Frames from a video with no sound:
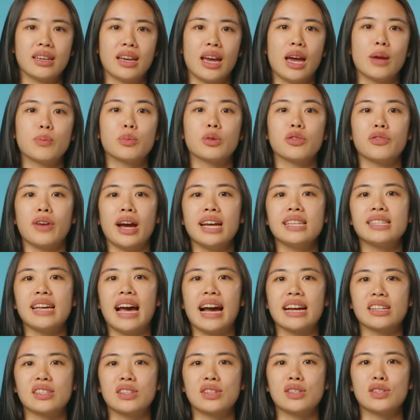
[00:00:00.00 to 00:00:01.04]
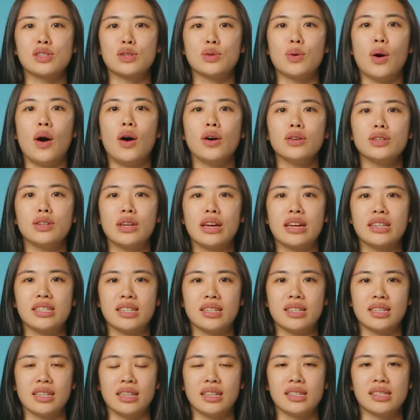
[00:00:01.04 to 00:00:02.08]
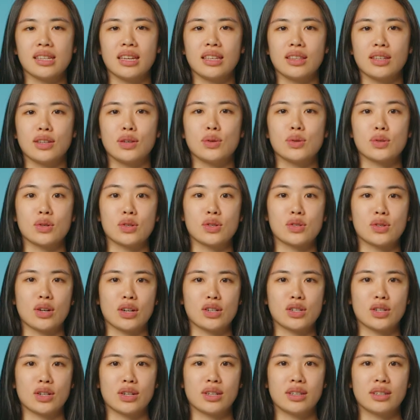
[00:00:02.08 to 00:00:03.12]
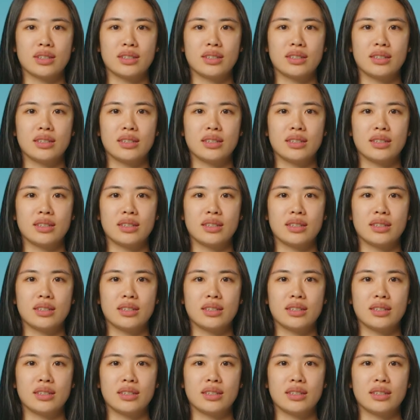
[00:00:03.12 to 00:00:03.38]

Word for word: and provides access to all entities in the user structure.